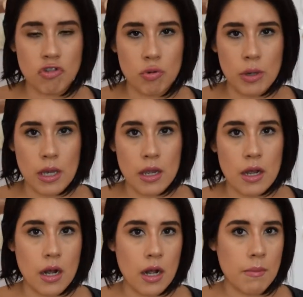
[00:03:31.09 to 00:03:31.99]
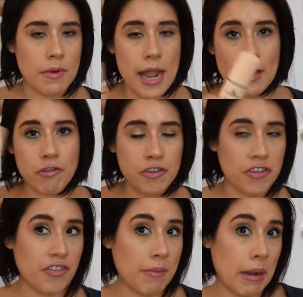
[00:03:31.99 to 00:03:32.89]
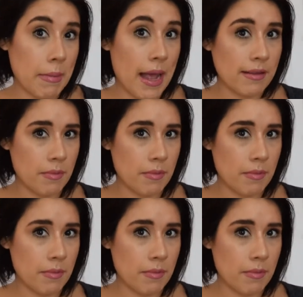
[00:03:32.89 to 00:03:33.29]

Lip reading: dewy, natural to semi-matte,